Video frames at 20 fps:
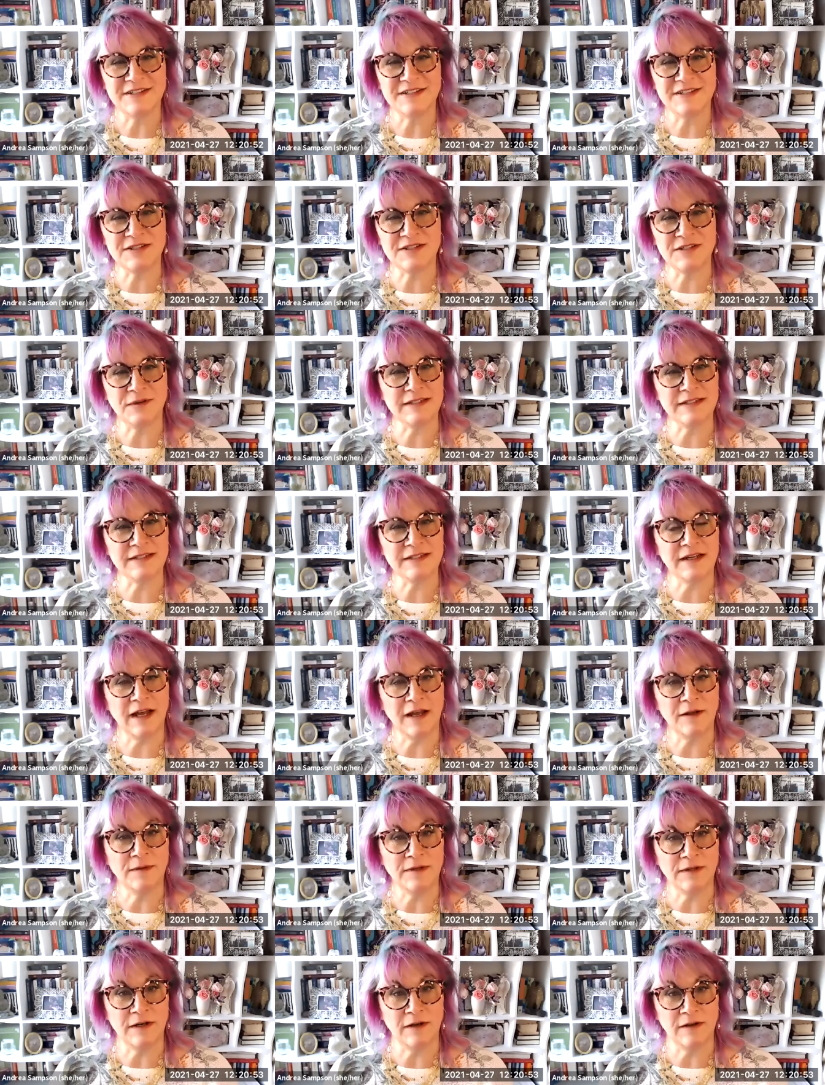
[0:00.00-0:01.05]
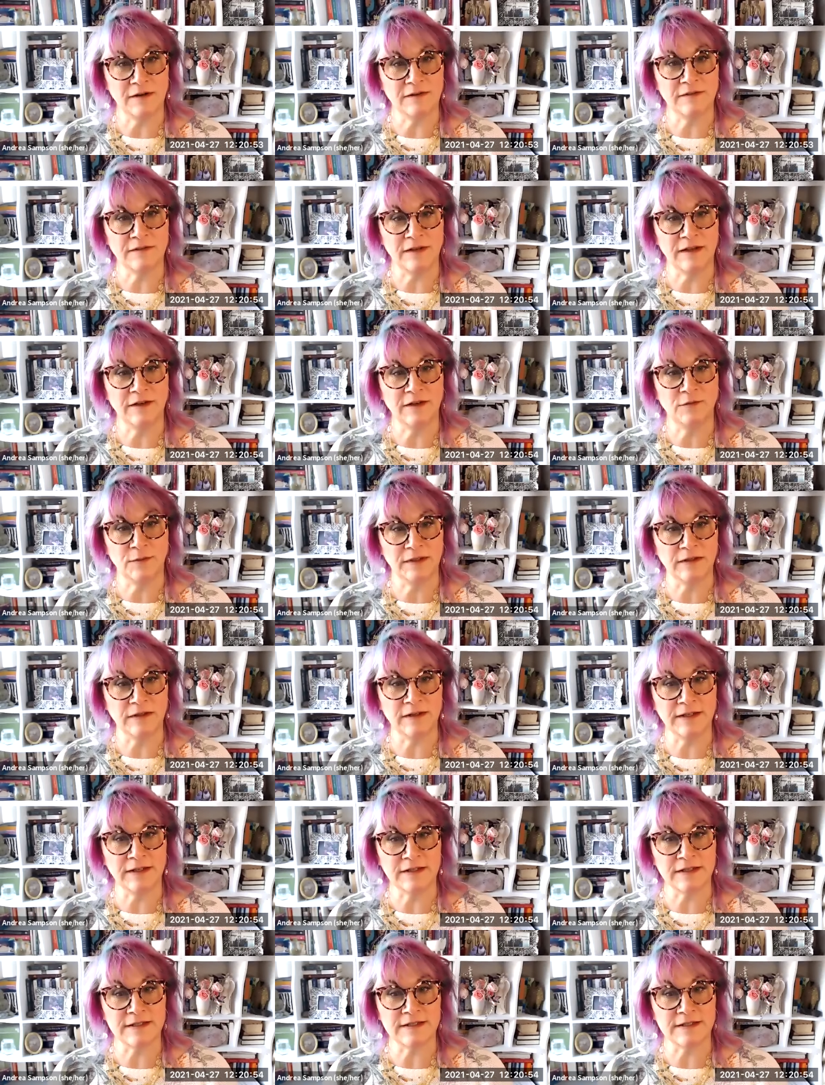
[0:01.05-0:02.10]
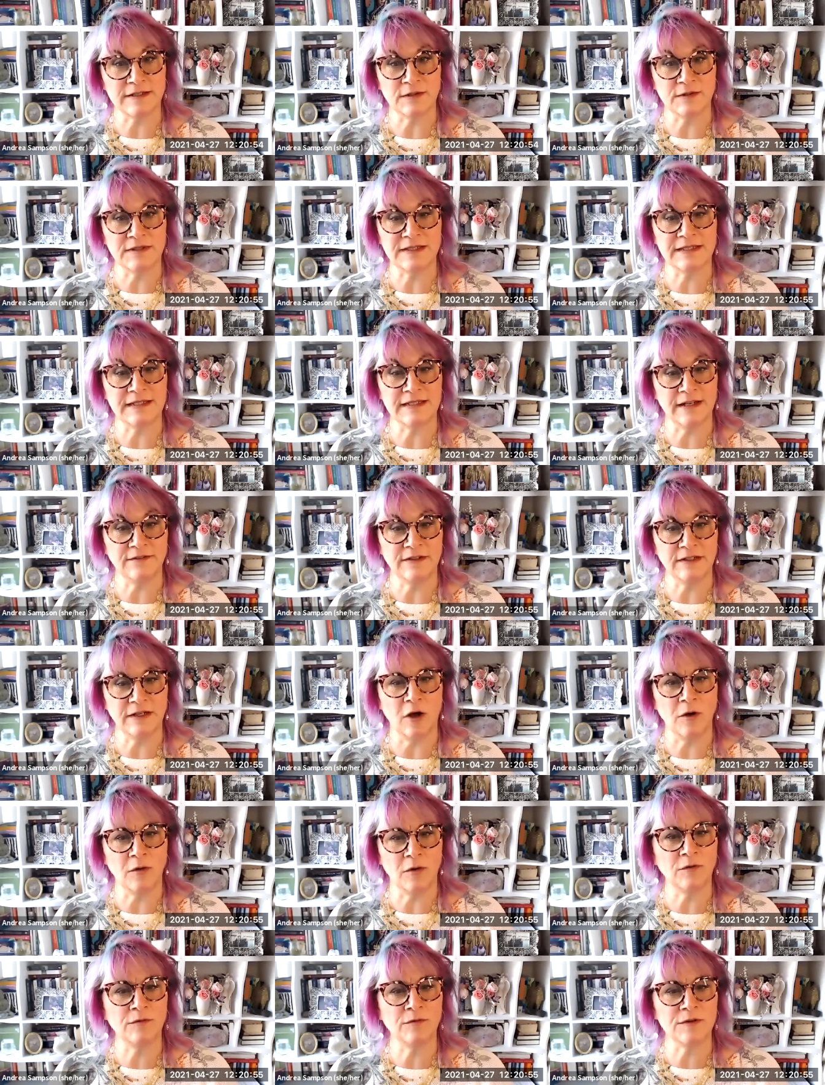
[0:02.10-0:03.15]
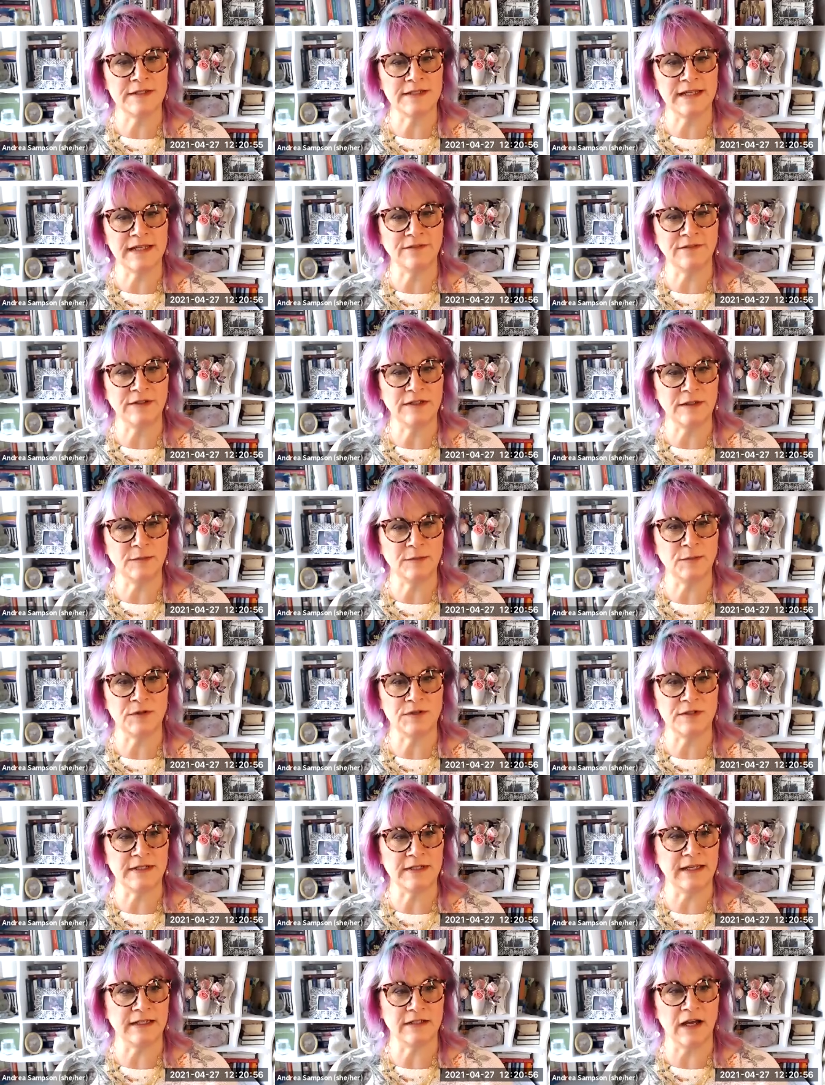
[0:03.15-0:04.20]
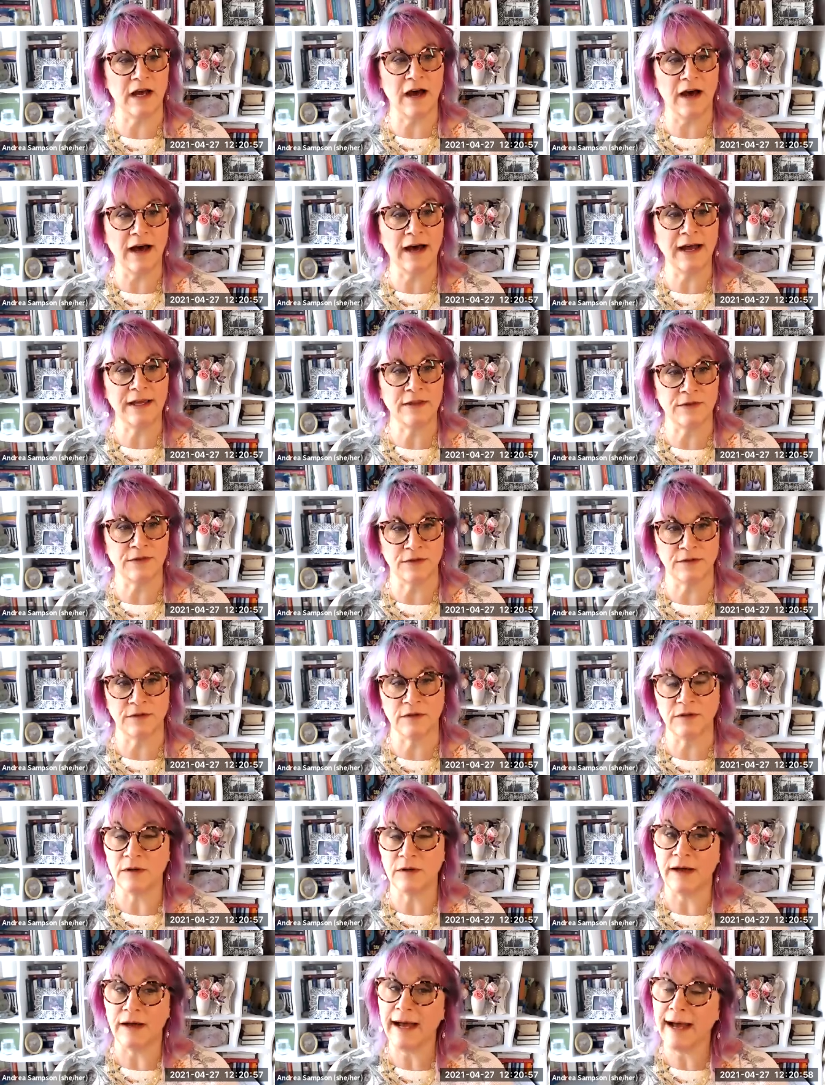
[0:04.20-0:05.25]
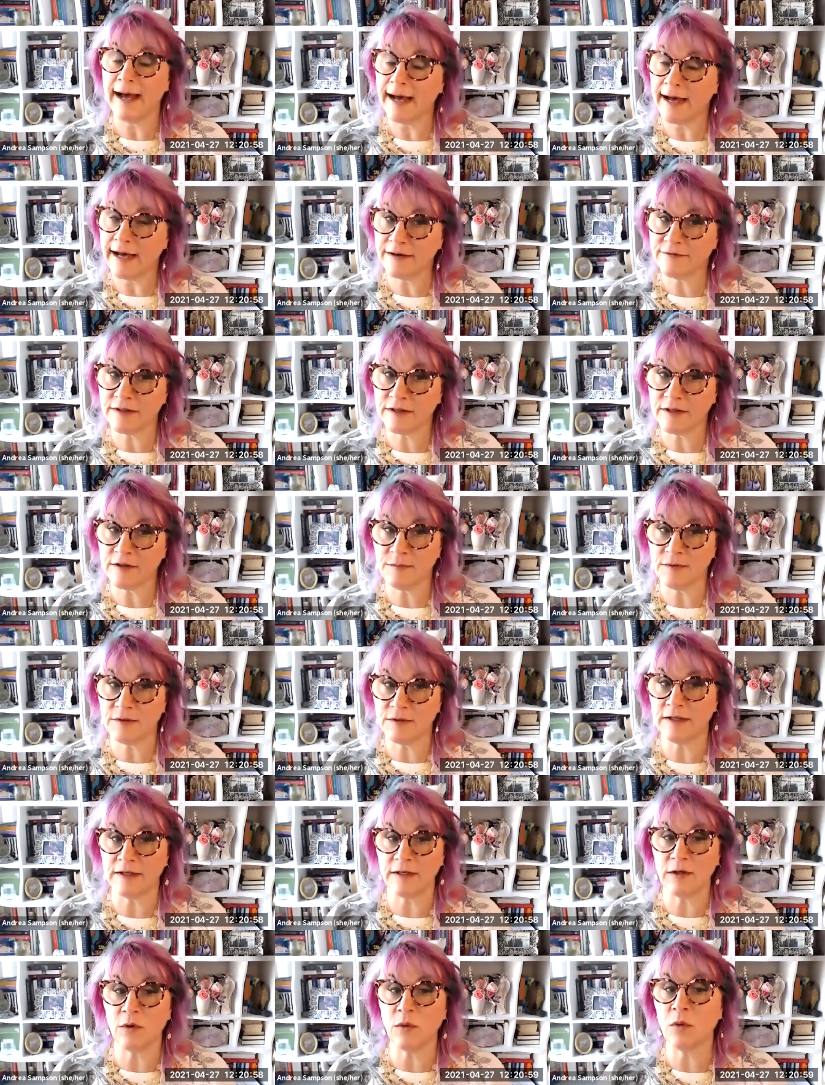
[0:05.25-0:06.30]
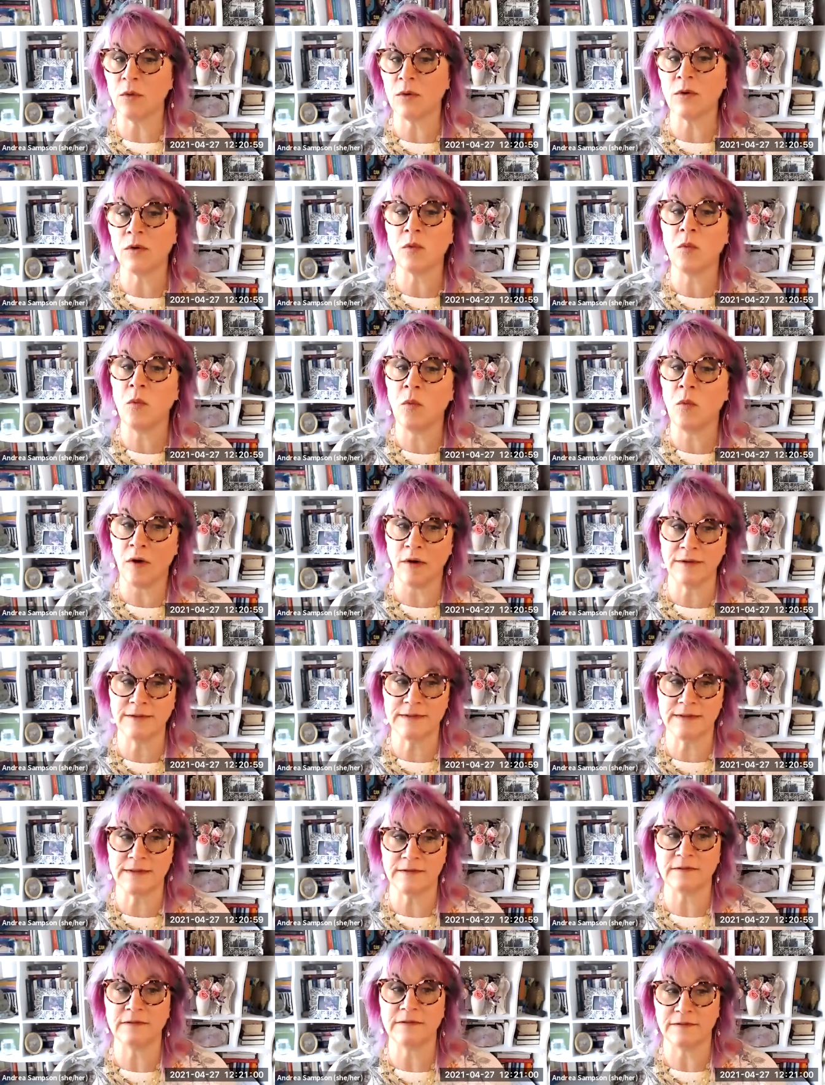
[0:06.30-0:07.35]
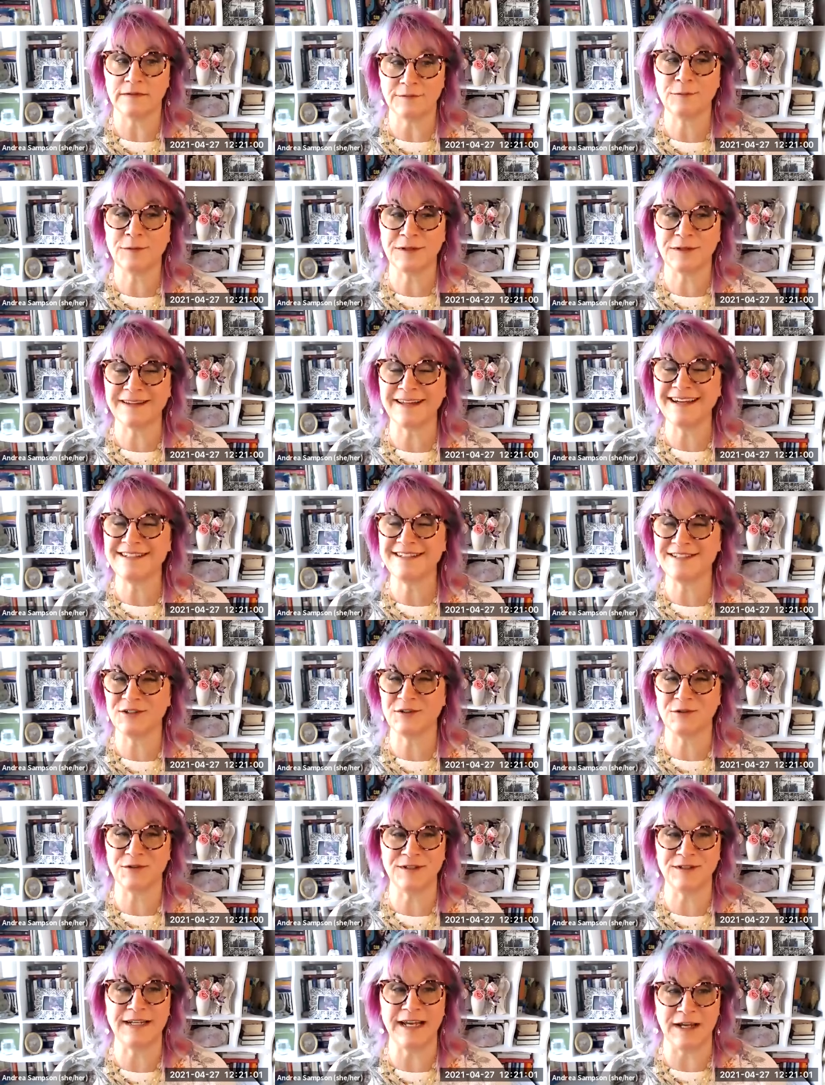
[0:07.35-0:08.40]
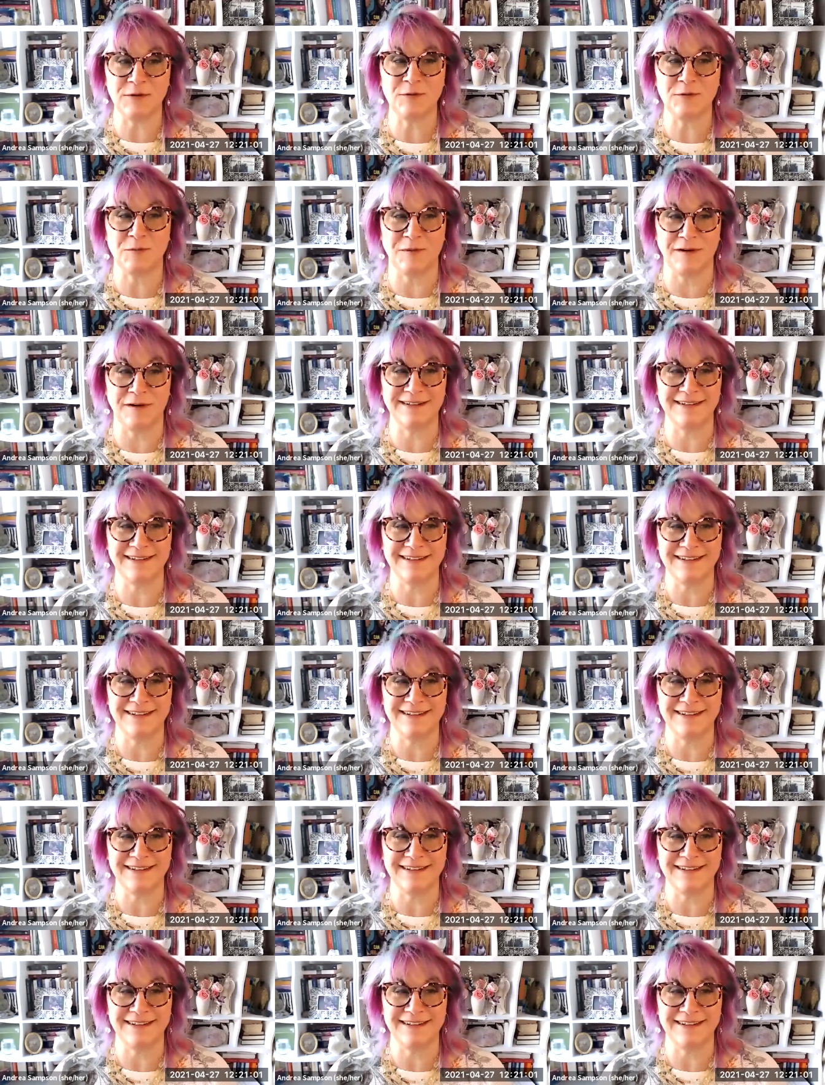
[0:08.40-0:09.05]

So it, I mean, if we look at this, so seven, over seventy percent either have a community or want, would like to create one.